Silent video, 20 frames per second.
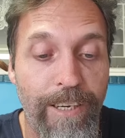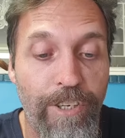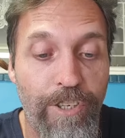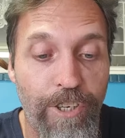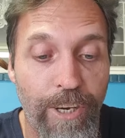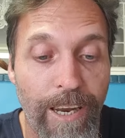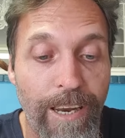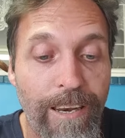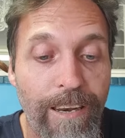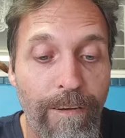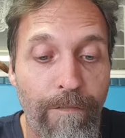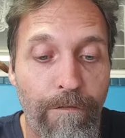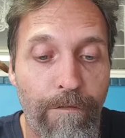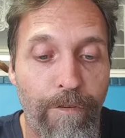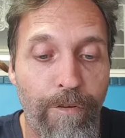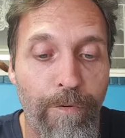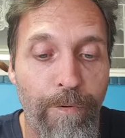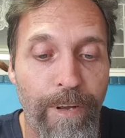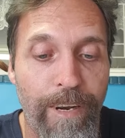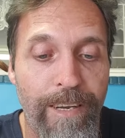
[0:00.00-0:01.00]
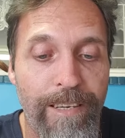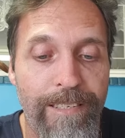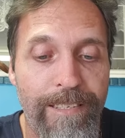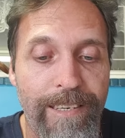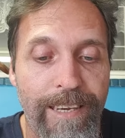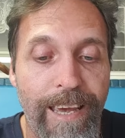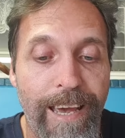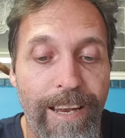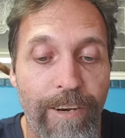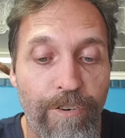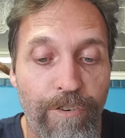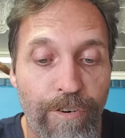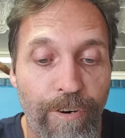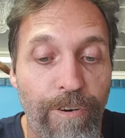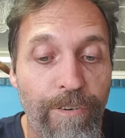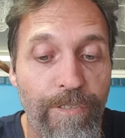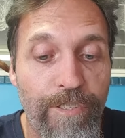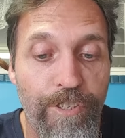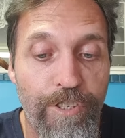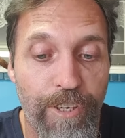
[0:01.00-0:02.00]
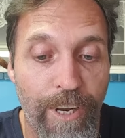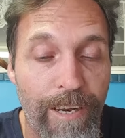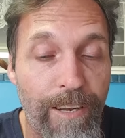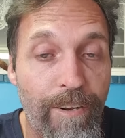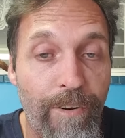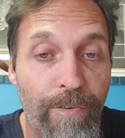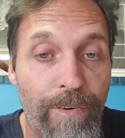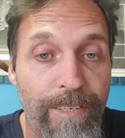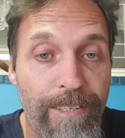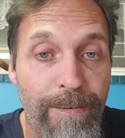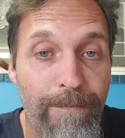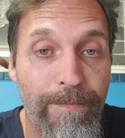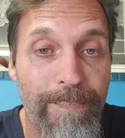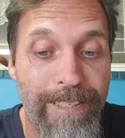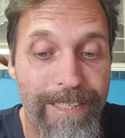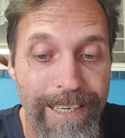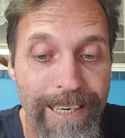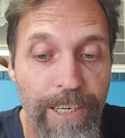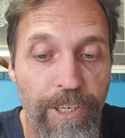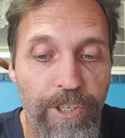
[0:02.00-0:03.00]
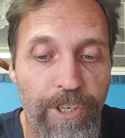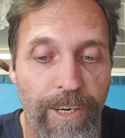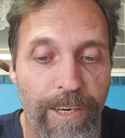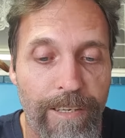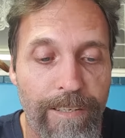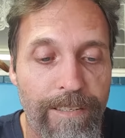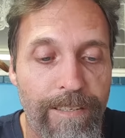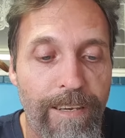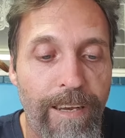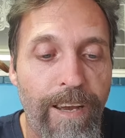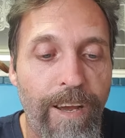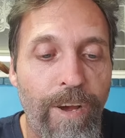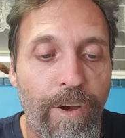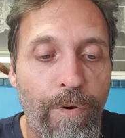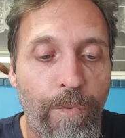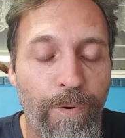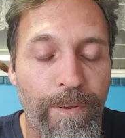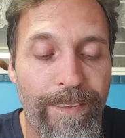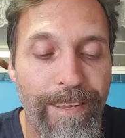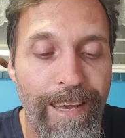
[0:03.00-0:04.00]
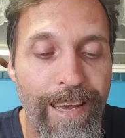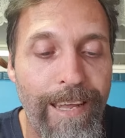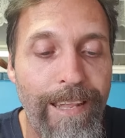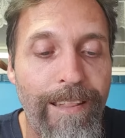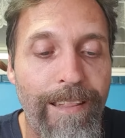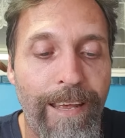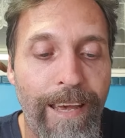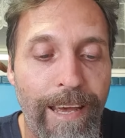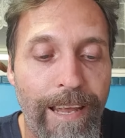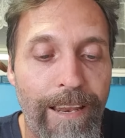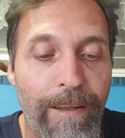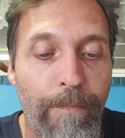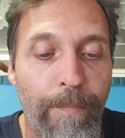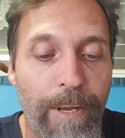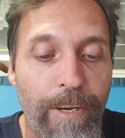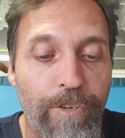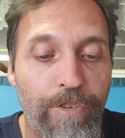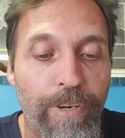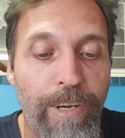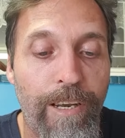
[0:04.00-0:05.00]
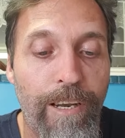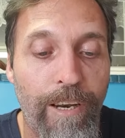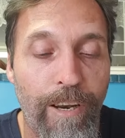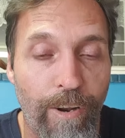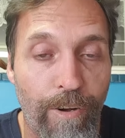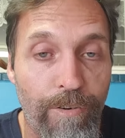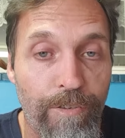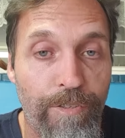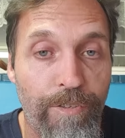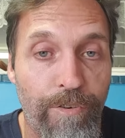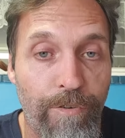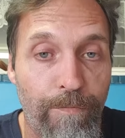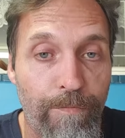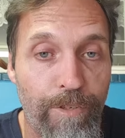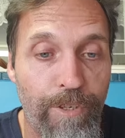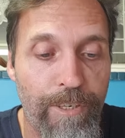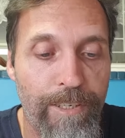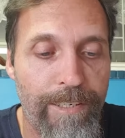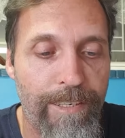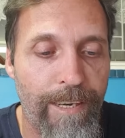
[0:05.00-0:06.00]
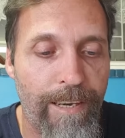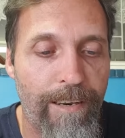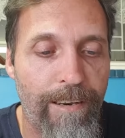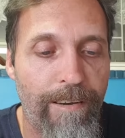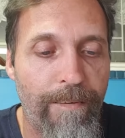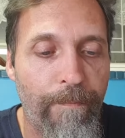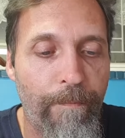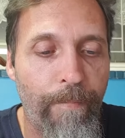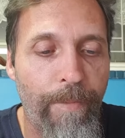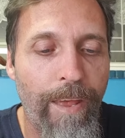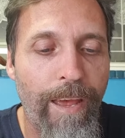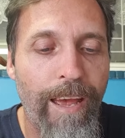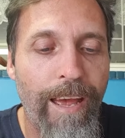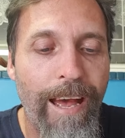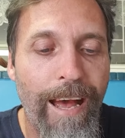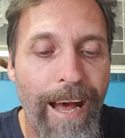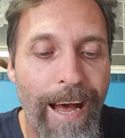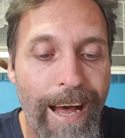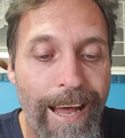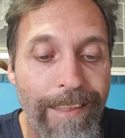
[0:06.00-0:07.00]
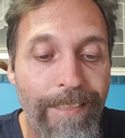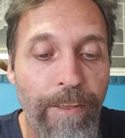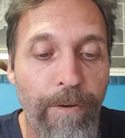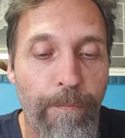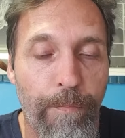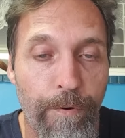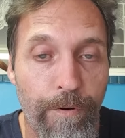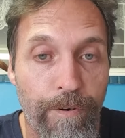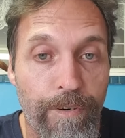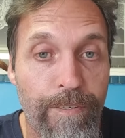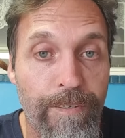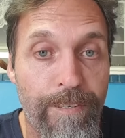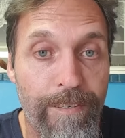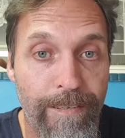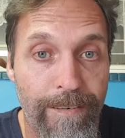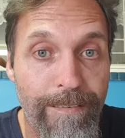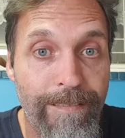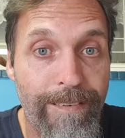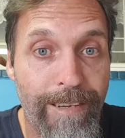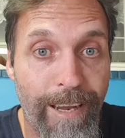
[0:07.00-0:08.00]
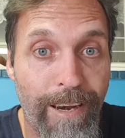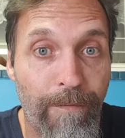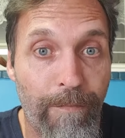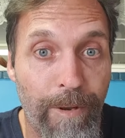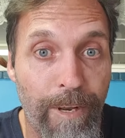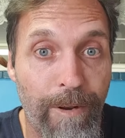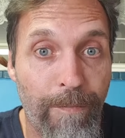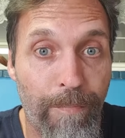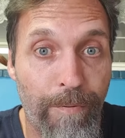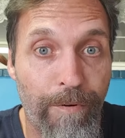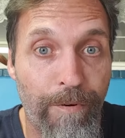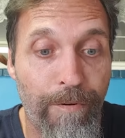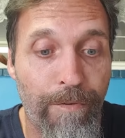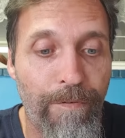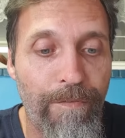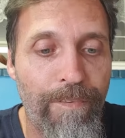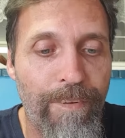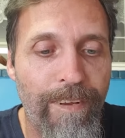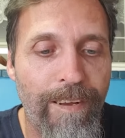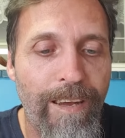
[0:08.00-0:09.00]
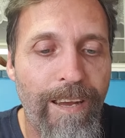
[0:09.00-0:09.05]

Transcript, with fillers: gender fluidity, and transgenderism teachings within the elementary classroom, she said. Other books that have been approved